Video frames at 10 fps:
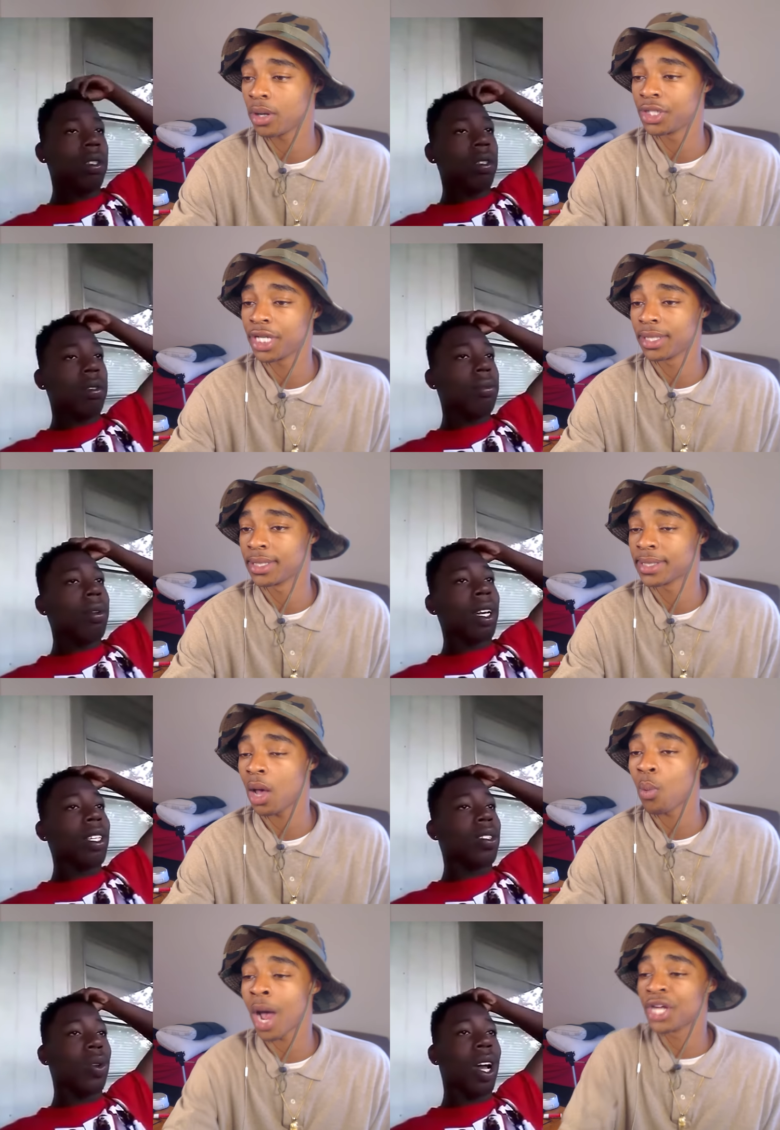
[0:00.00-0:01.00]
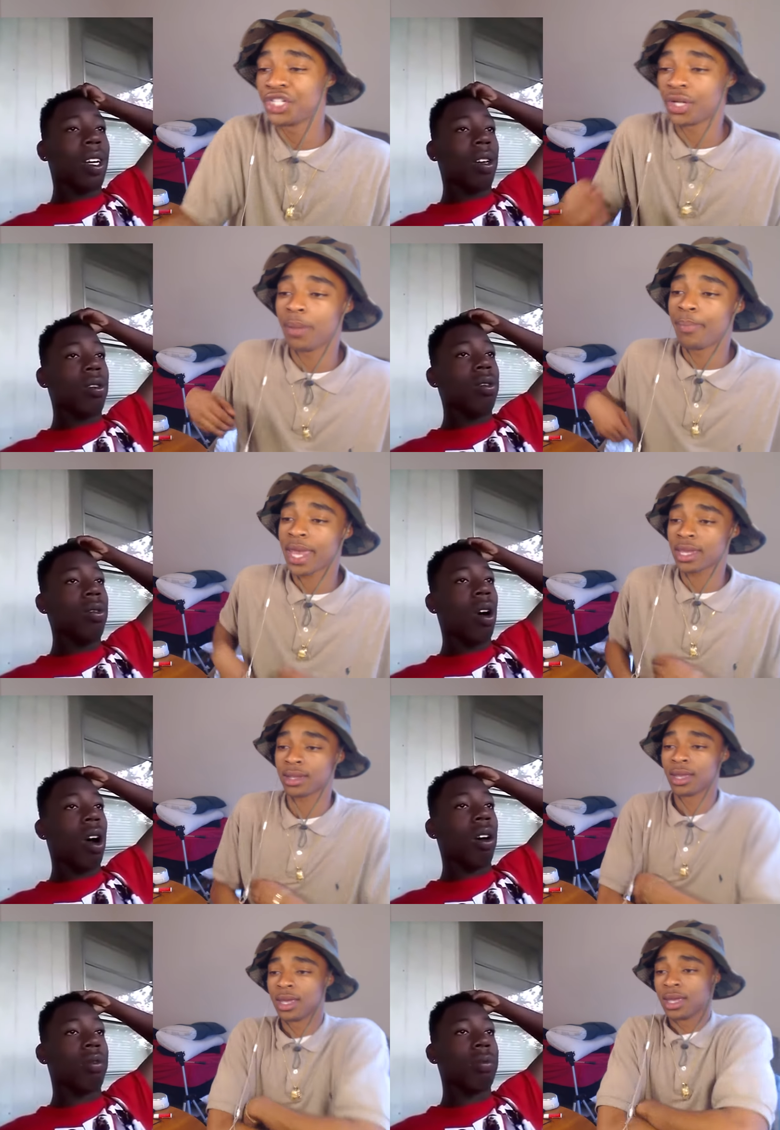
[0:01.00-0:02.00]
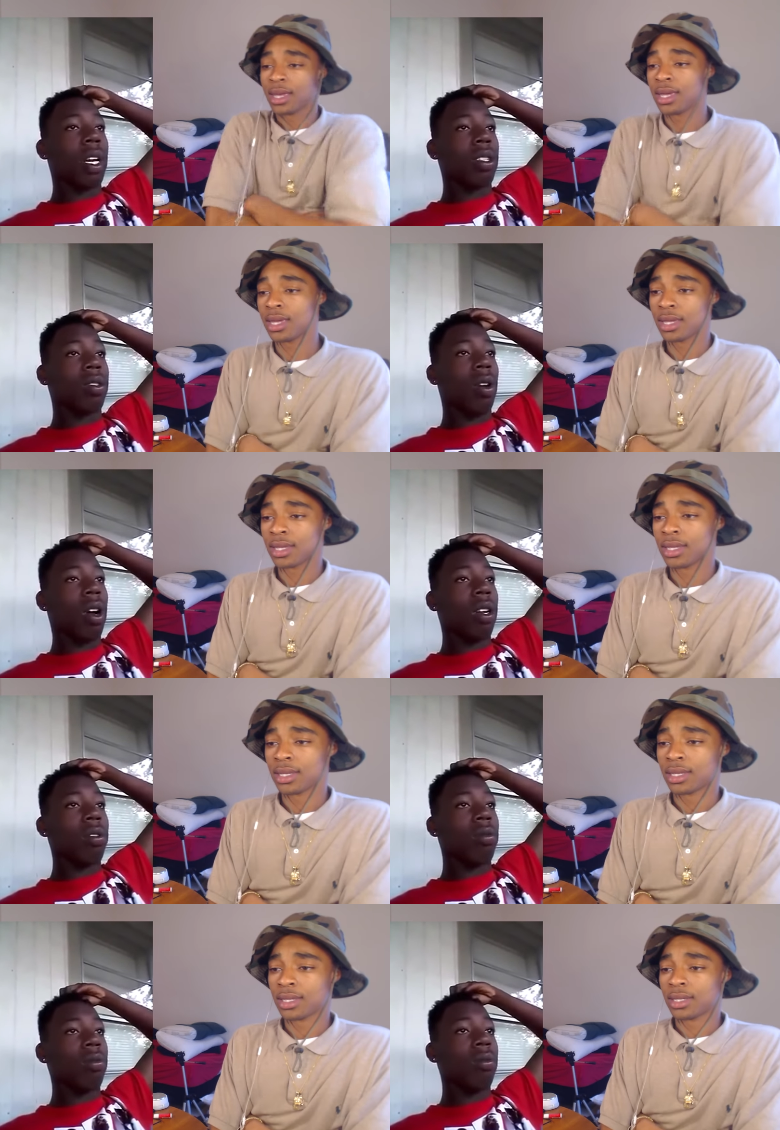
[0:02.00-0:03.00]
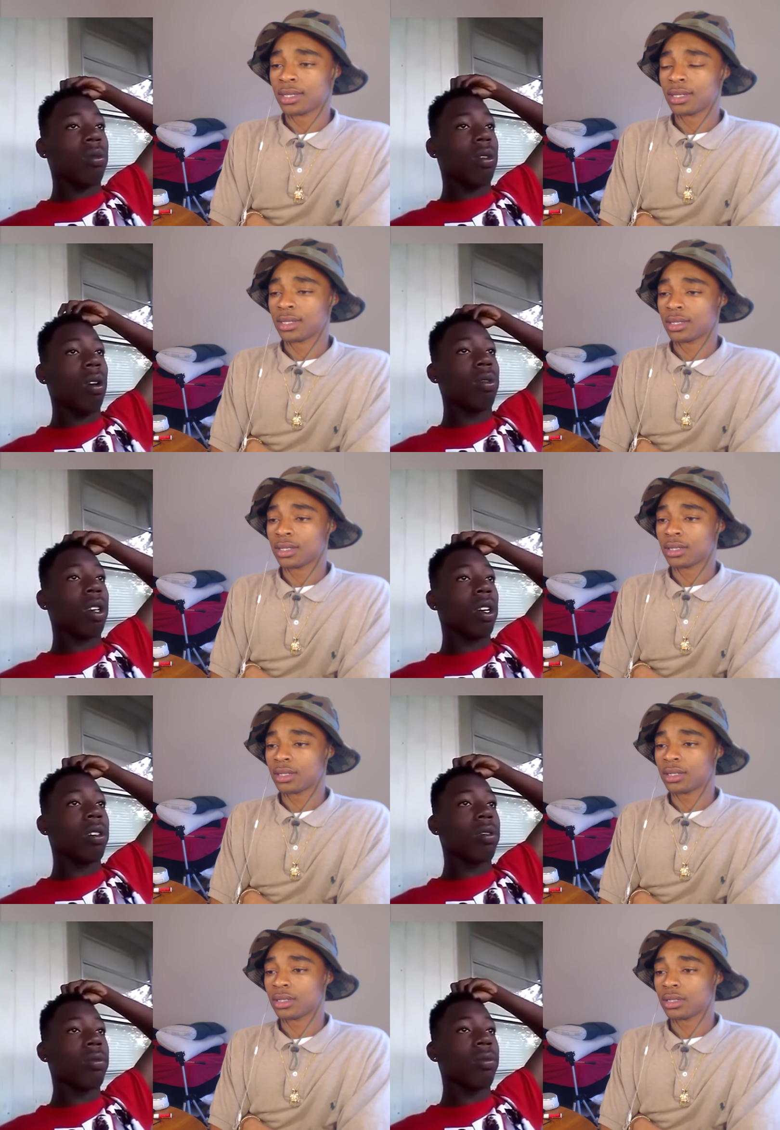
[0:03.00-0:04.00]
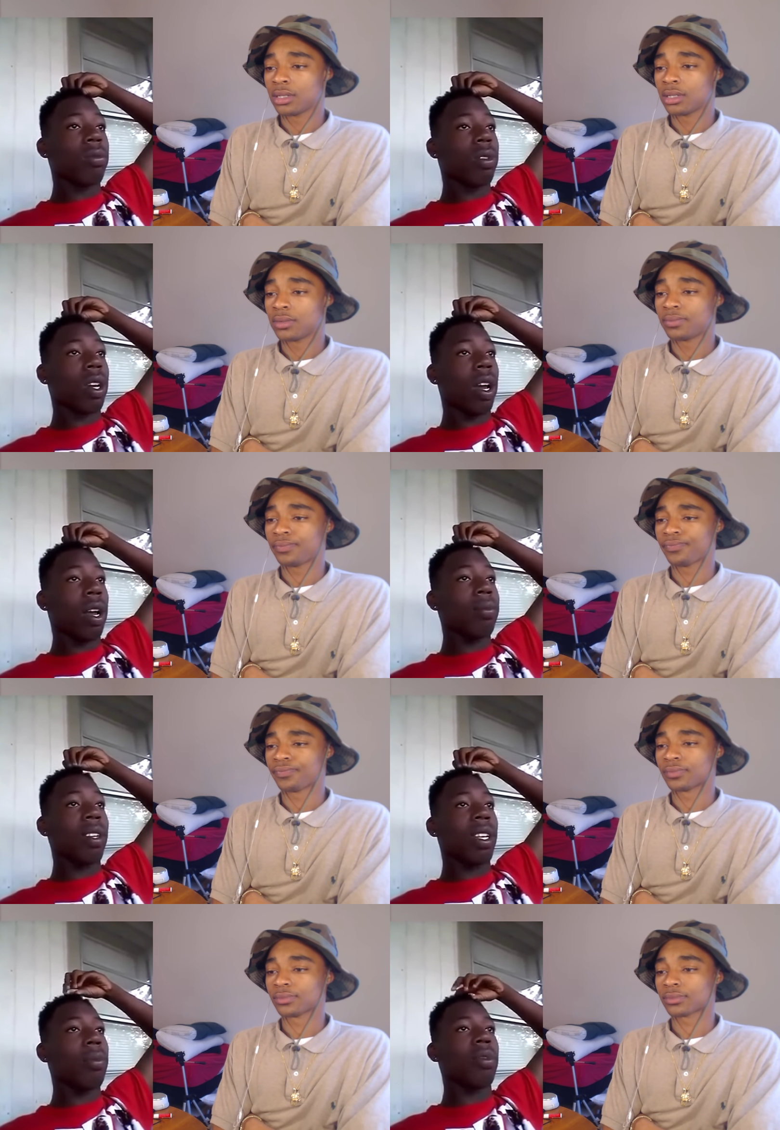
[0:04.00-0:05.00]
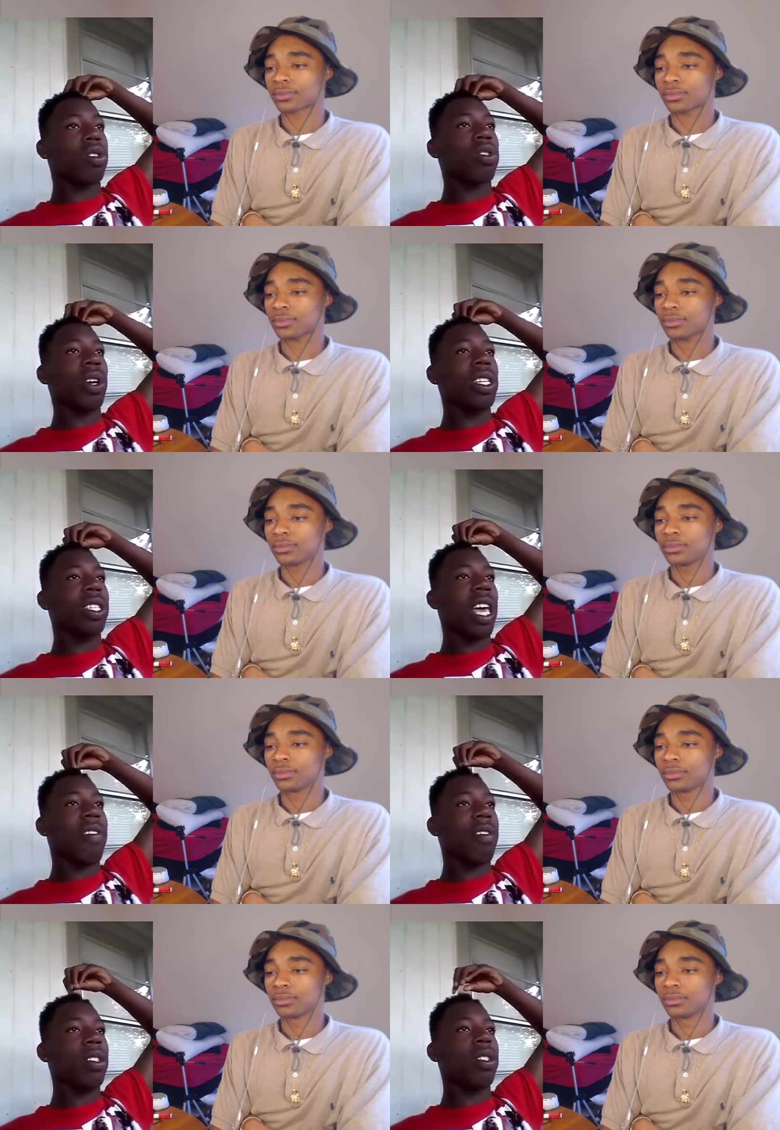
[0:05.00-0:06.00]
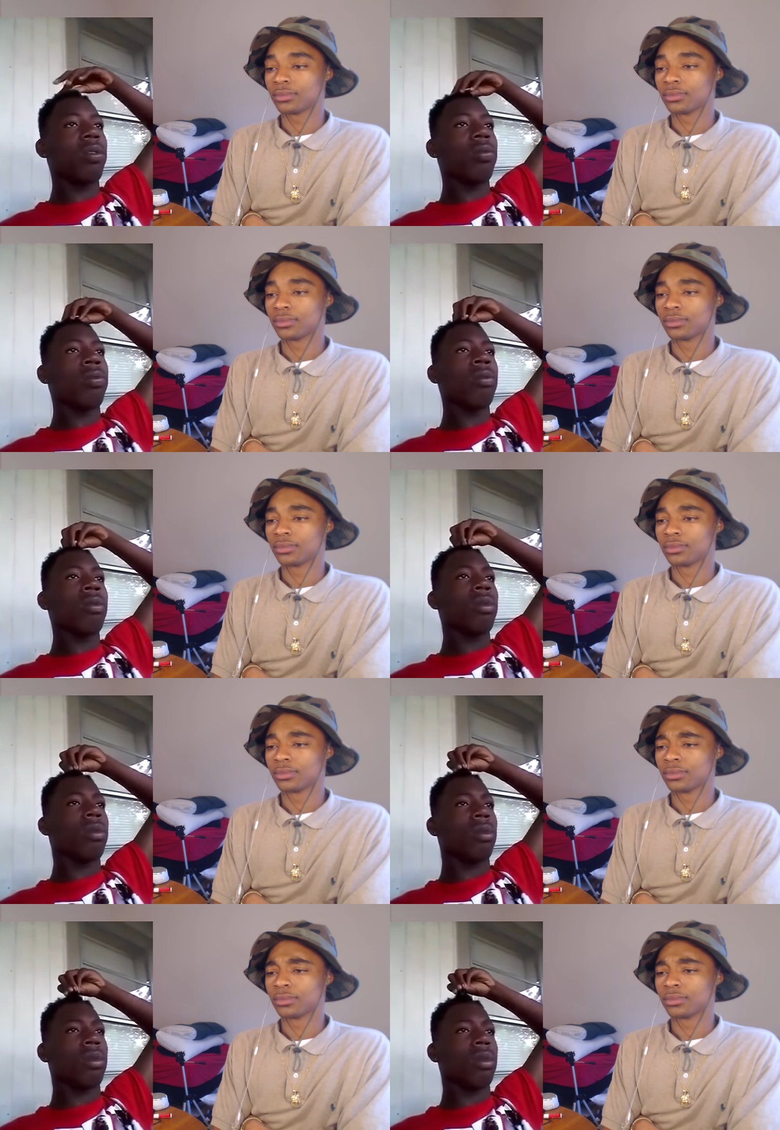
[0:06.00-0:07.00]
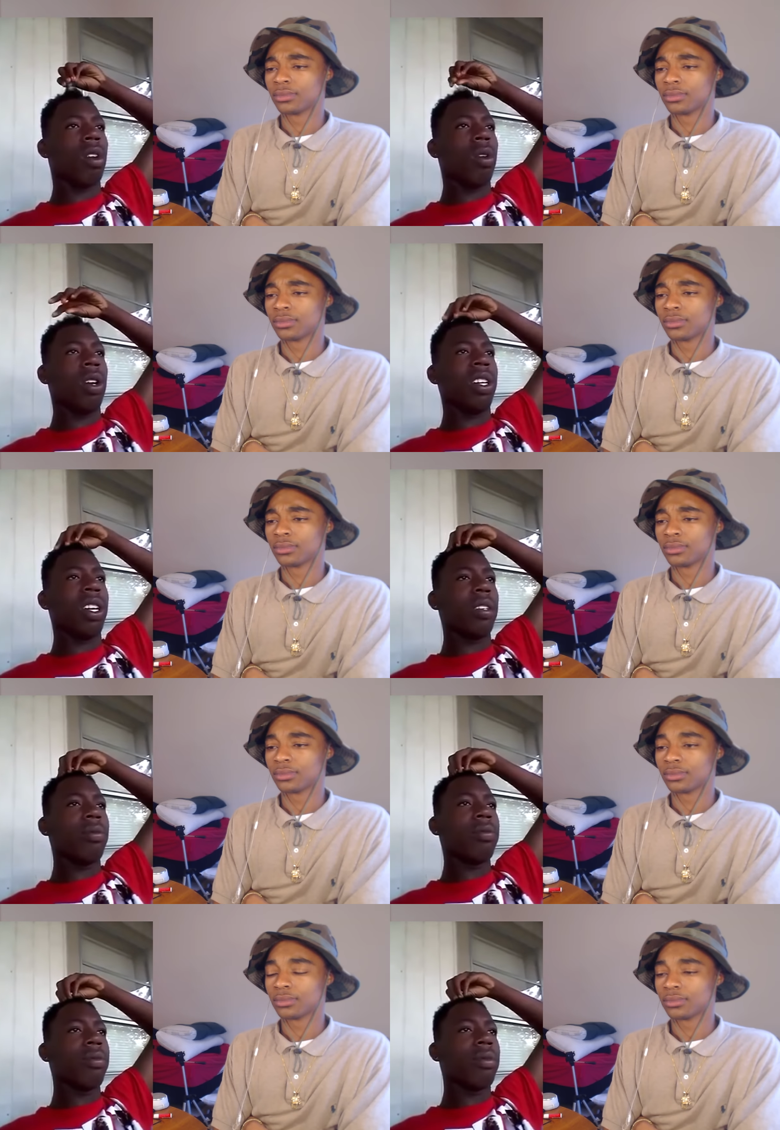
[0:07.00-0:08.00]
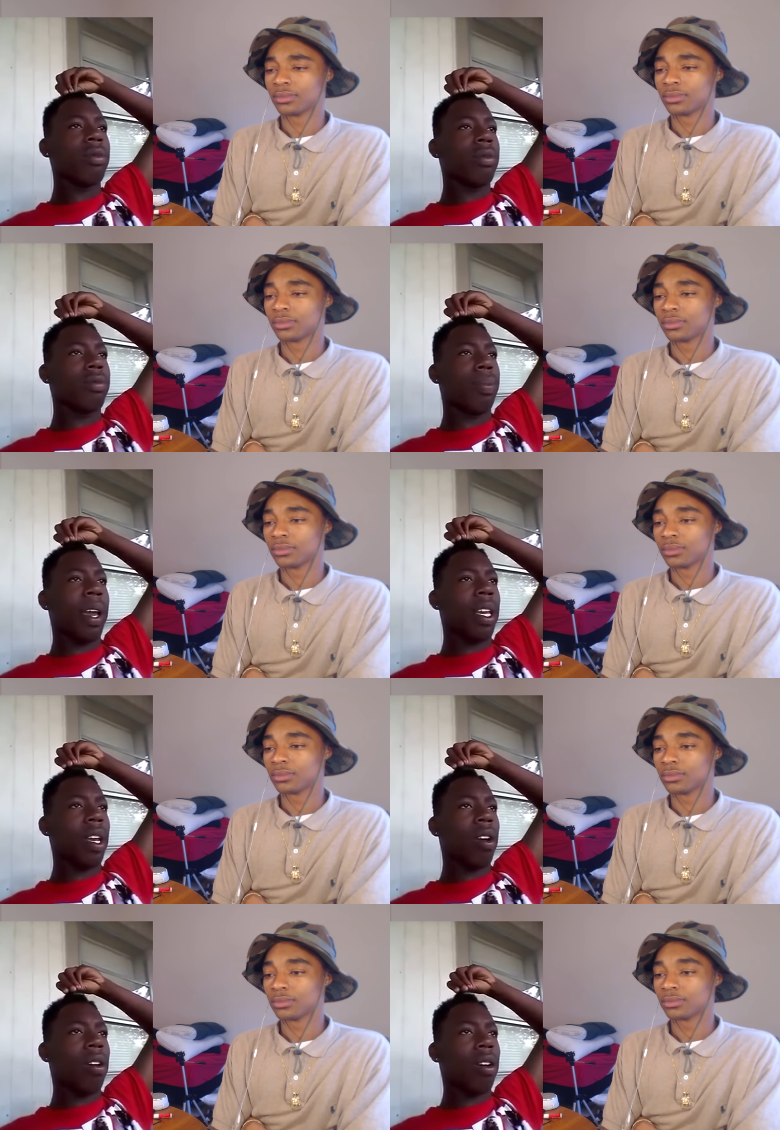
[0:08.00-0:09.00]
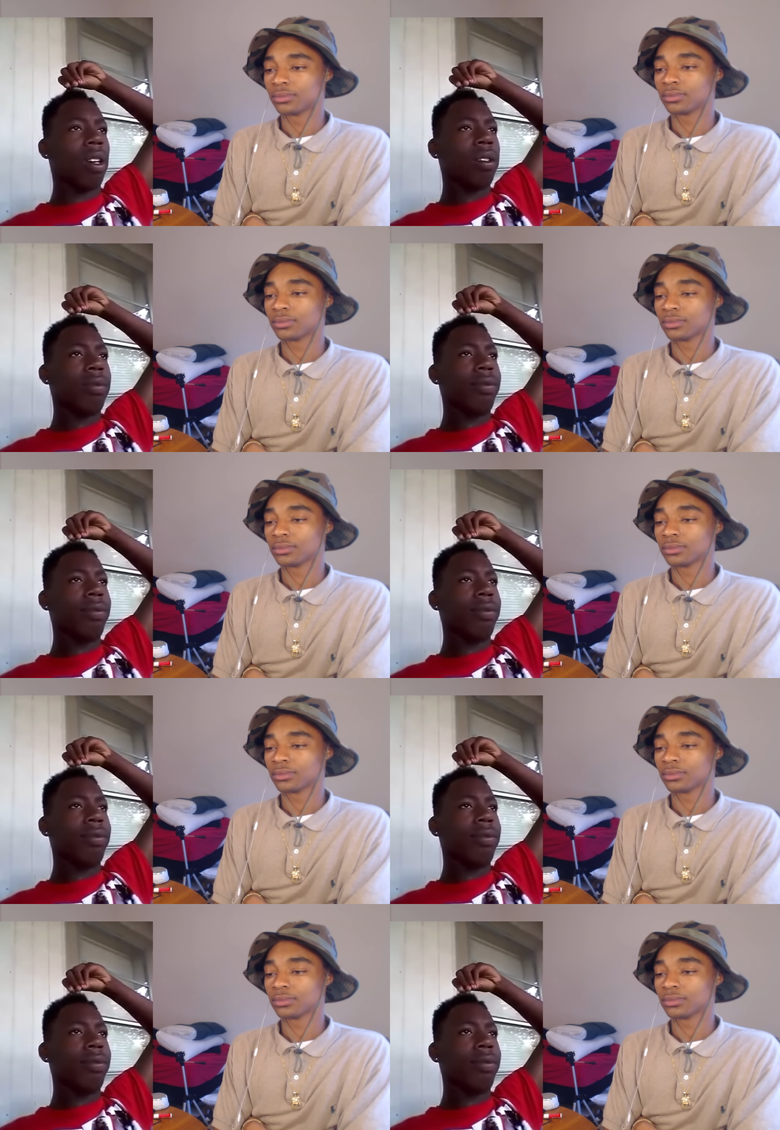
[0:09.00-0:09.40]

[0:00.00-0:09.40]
Speaker 1: gonna check this
Speaker 2: out. Why you shouldn't bang. My squad, two-turn. I'm the straight savage. I'm on hood, banging hard.